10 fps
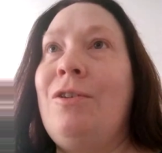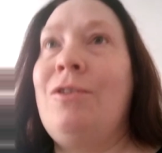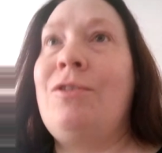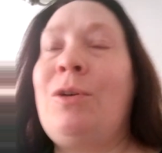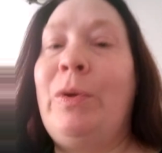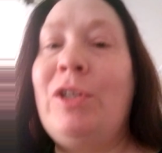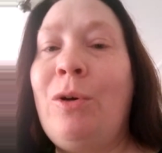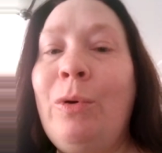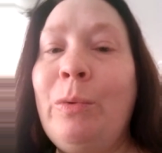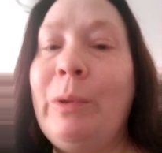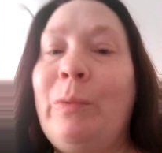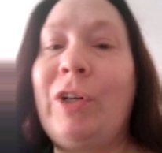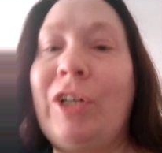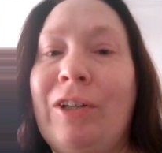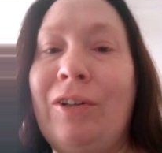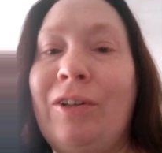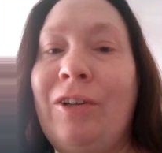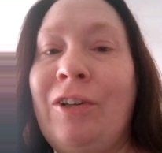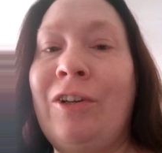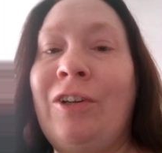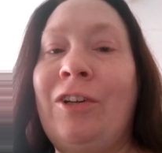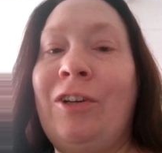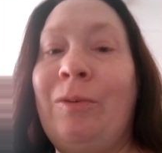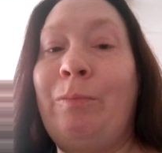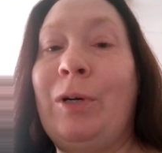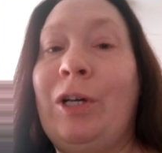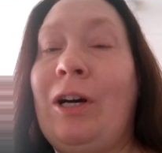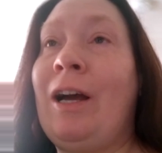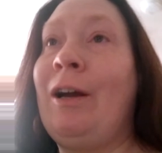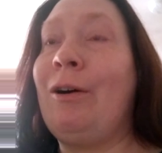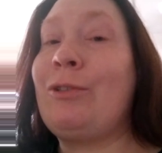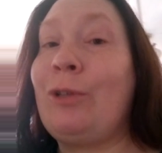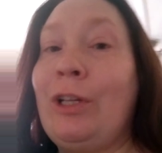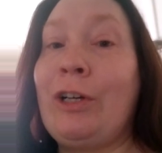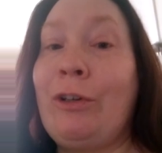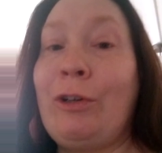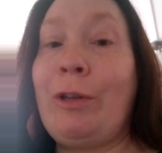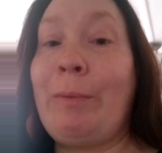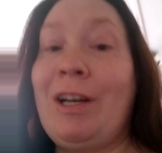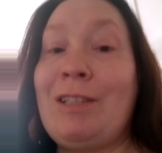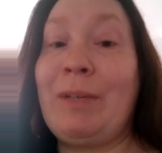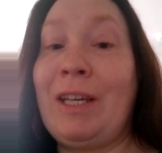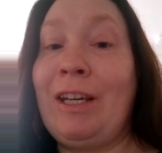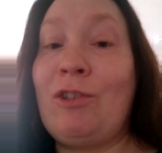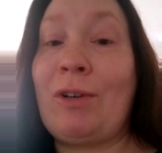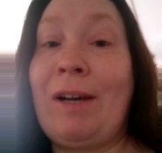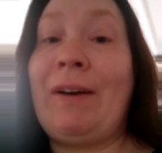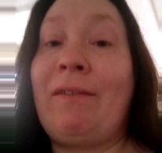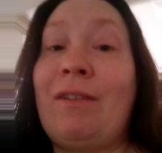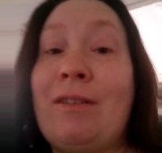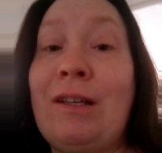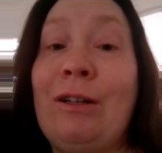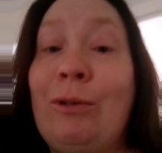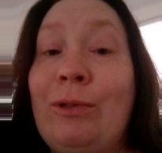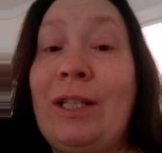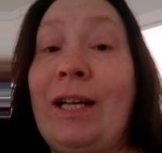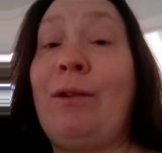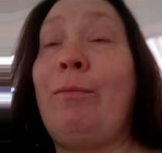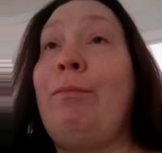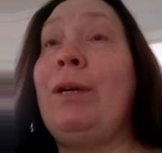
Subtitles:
So we told her we would, but I also let her know that my husband can't drive after the sun goes down